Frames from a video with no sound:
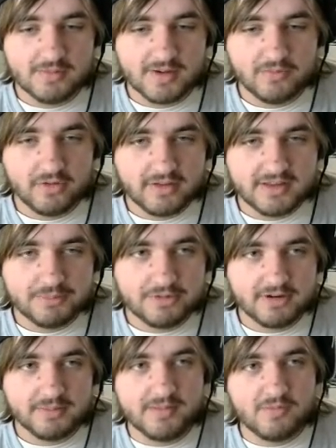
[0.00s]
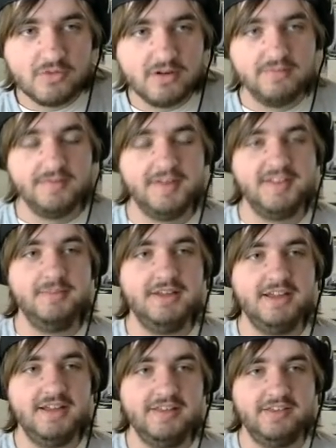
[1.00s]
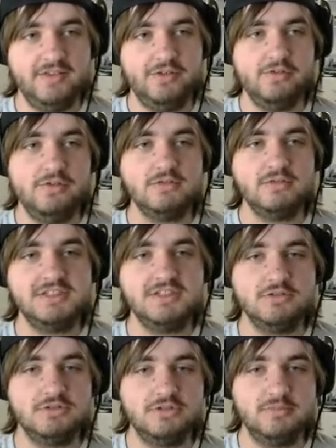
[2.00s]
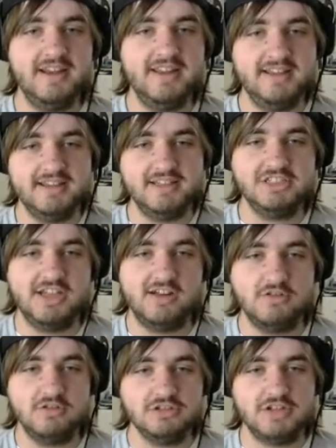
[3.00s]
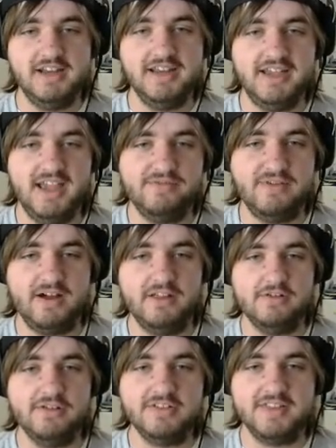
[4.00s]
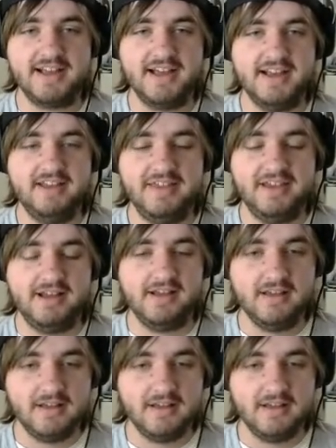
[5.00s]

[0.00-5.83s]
I'm willing to put a bit more investment into just social media in general, trying to gain followers, that kind of thing.